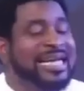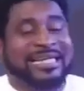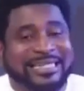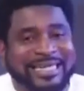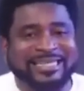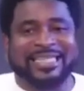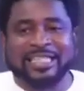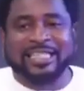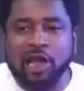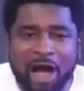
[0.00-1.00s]
This is the
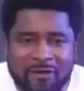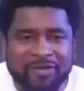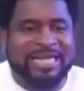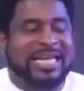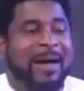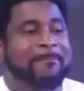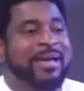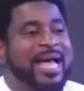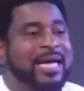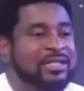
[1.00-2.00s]
love that
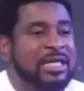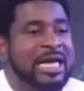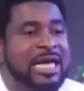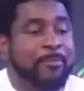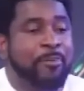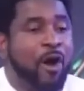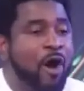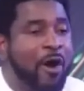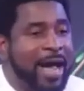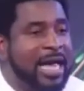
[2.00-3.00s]
makes a
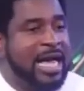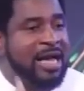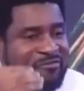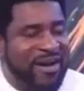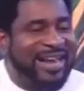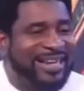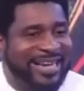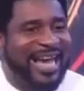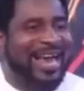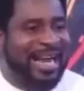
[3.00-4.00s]
boy find a
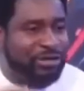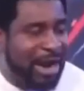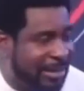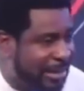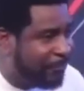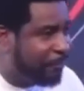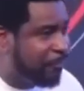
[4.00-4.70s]
girl attractive.